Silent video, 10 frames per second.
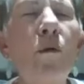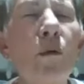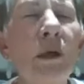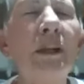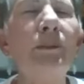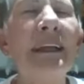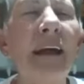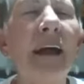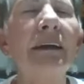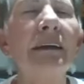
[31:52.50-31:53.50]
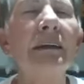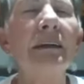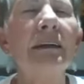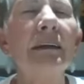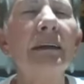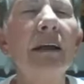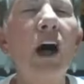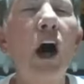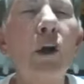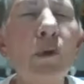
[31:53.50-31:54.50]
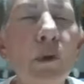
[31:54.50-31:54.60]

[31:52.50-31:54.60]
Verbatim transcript: will be done on